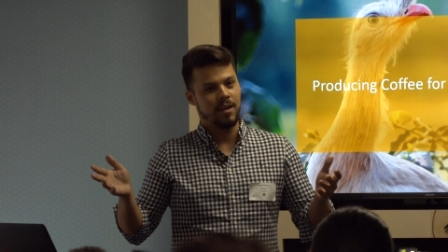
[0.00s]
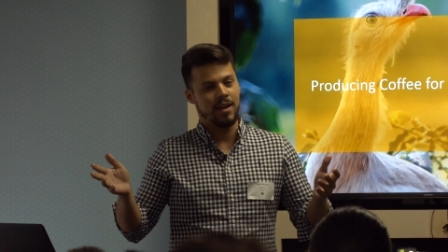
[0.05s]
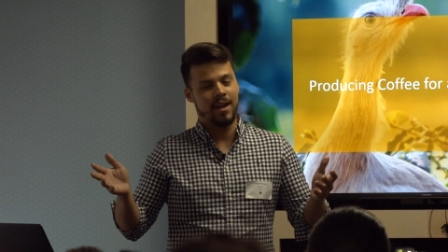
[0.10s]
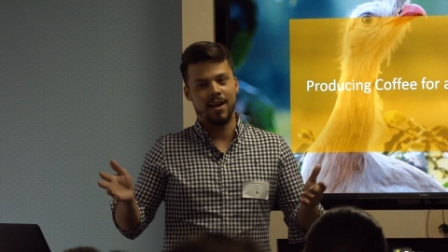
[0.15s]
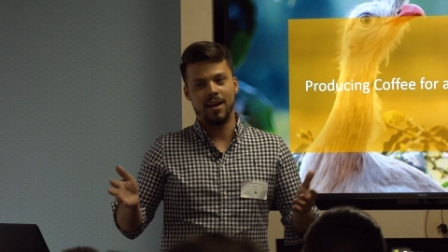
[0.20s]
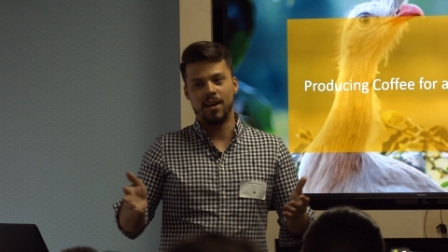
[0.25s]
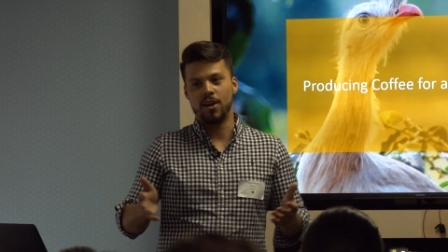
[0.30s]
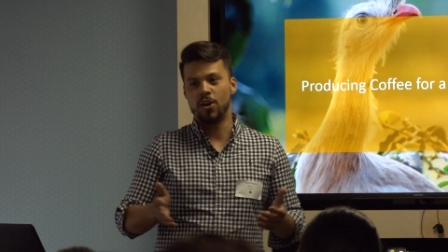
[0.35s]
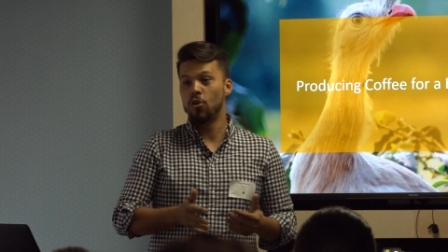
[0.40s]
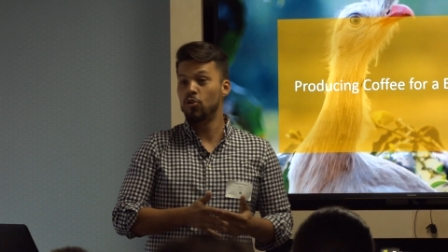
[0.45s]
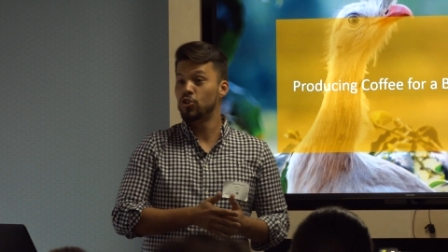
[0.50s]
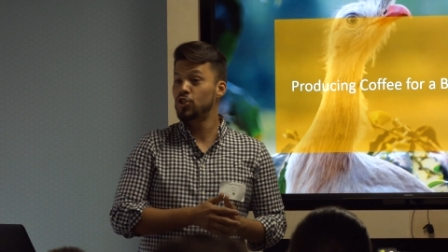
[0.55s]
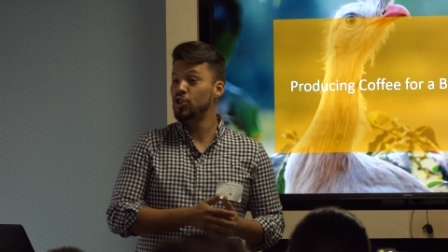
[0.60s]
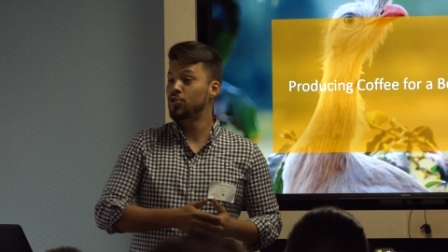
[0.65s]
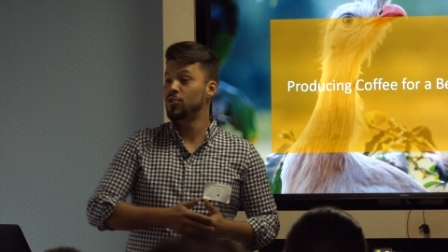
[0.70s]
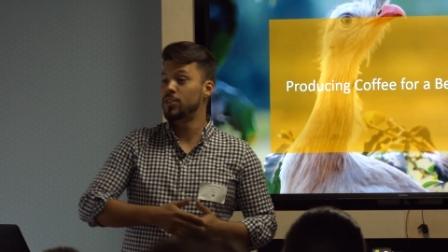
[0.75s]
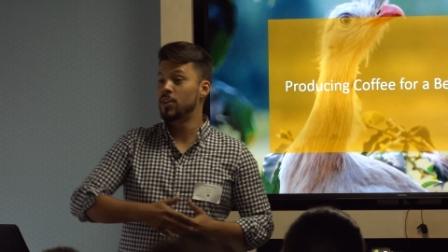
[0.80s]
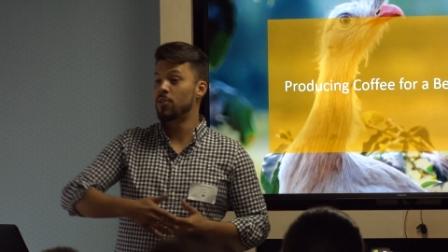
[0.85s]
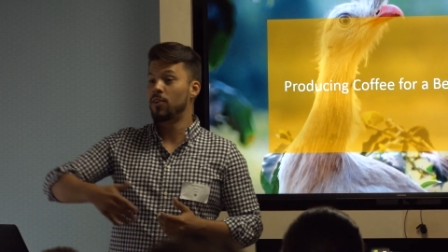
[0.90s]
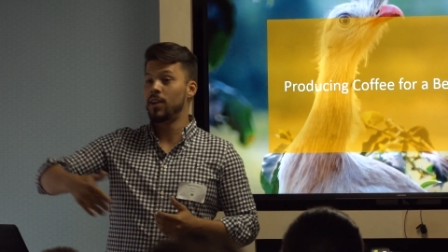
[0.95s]
uh, goes
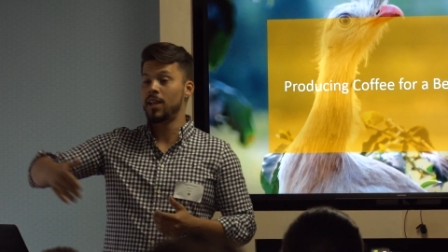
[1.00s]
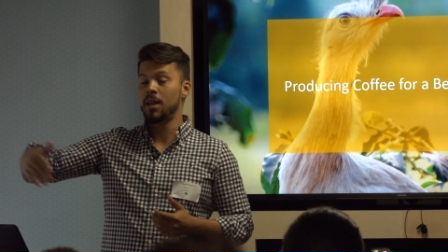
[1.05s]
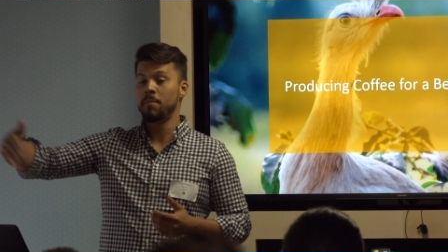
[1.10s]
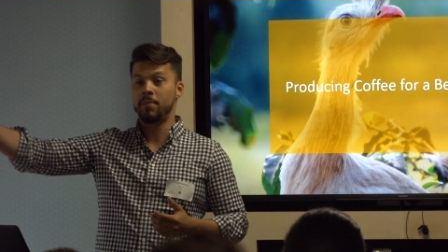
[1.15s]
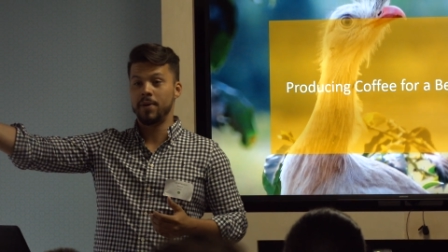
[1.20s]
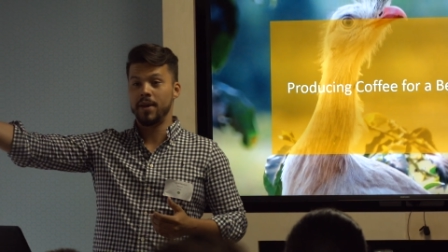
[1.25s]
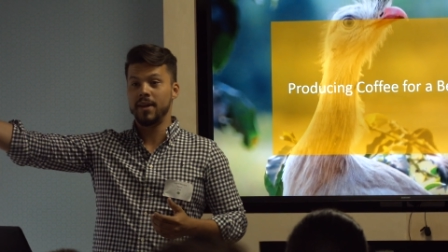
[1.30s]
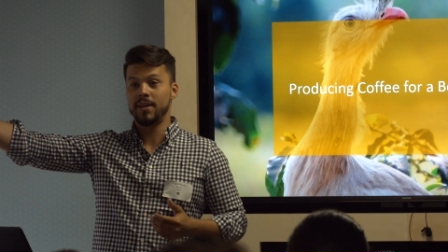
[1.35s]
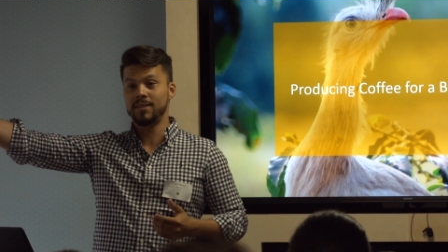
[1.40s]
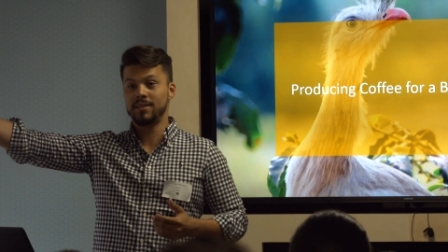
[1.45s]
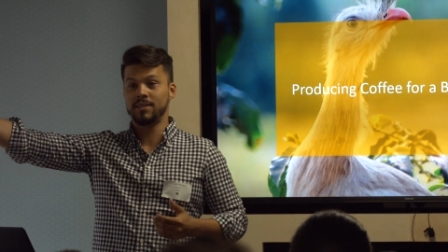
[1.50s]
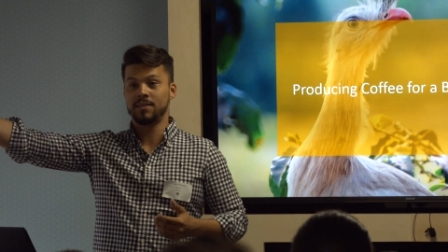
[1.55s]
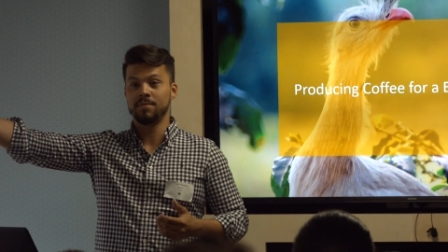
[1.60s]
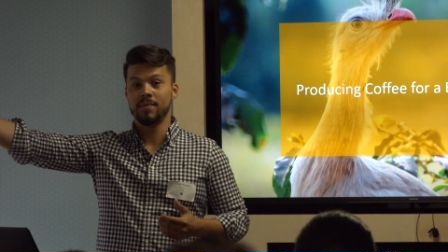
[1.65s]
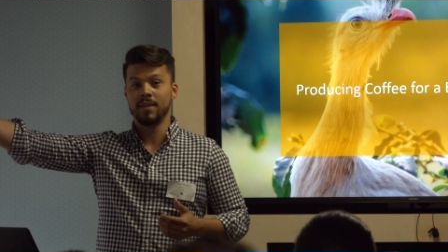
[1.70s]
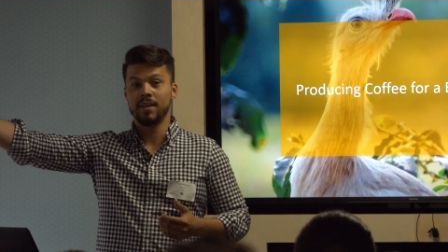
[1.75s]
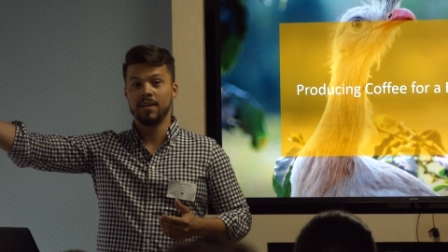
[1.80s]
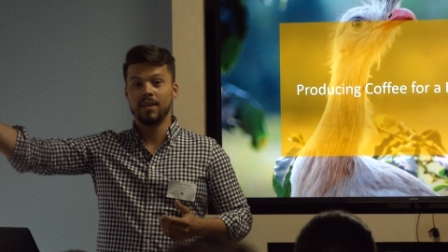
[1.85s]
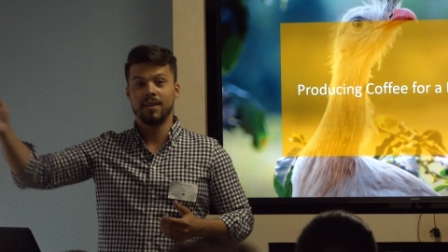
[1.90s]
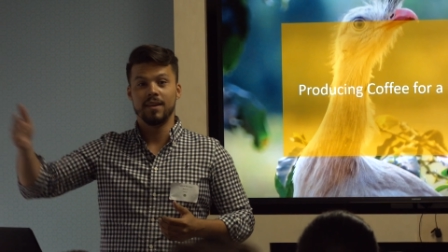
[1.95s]
to the Olympics,
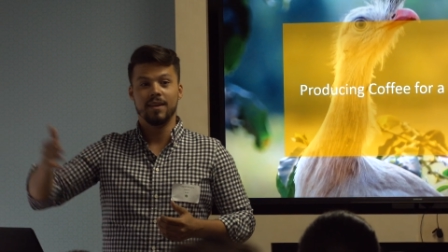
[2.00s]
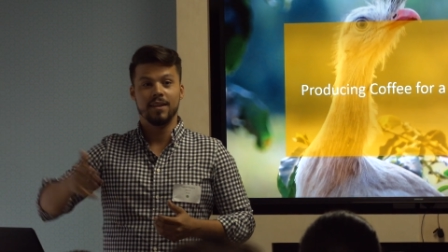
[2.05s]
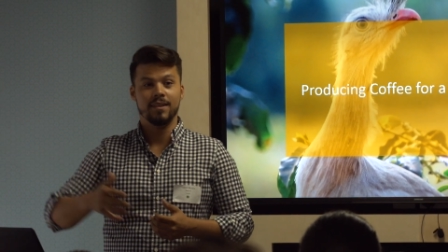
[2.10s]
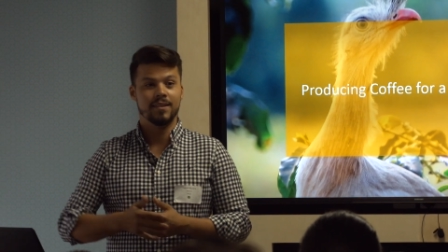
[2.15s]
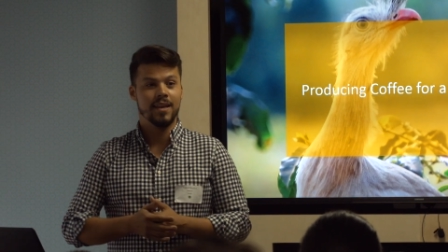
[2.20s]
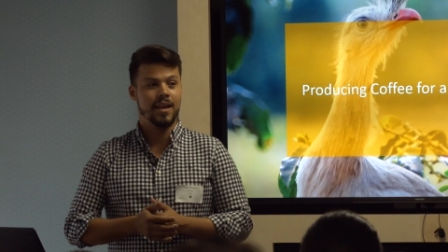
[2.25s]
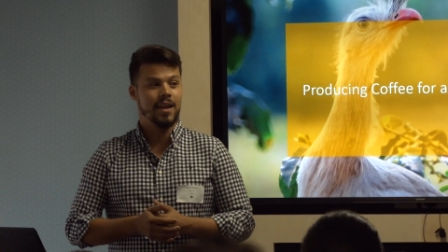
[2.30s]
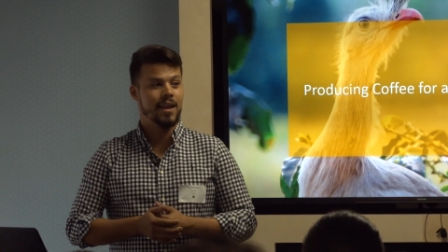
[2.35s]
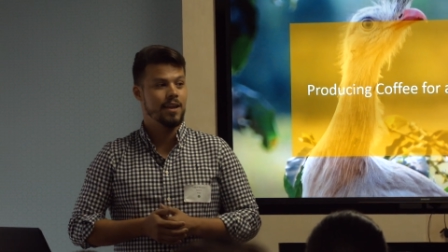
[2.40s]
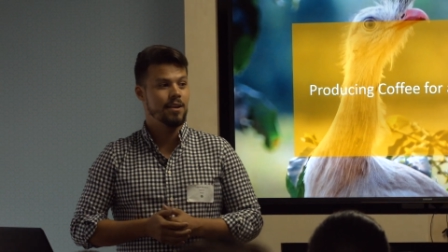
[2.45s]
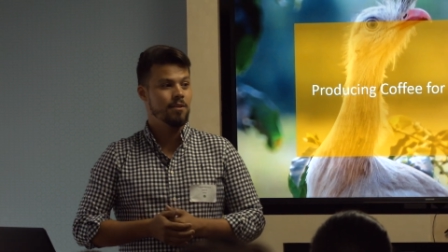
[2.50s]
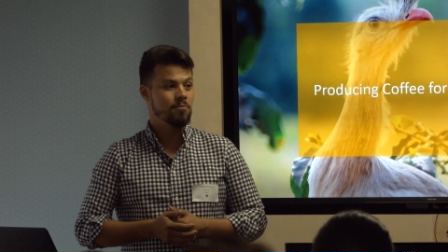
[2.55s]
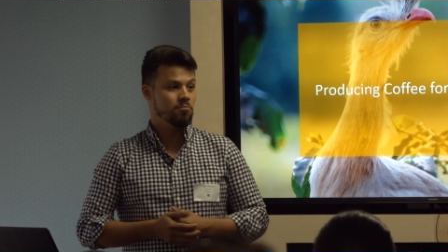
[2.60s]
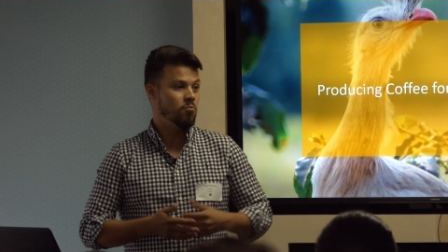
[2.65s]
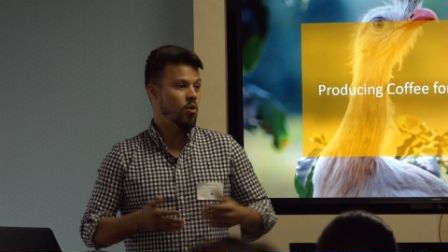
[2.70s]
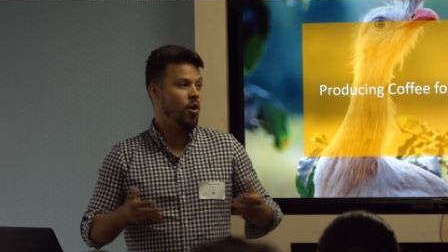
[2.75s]
they,